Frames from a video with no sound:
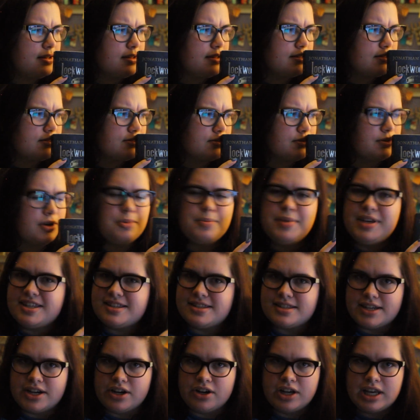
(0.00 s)
Screaming
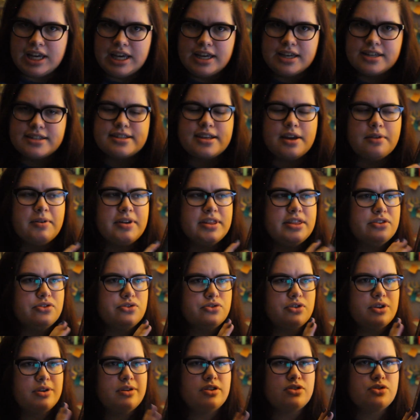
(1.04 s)
Staircase. I read the
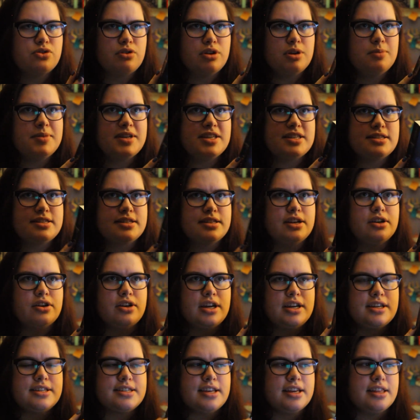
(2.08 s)
Screaming
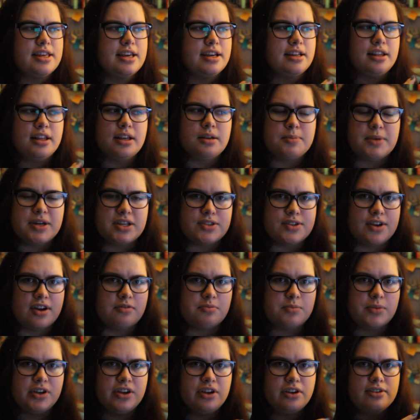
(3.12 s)
Staircase I think like my
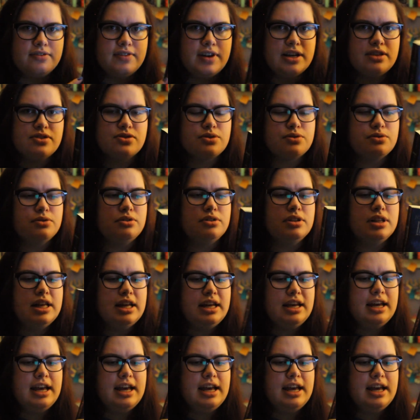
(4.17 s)
sophomore year of high school,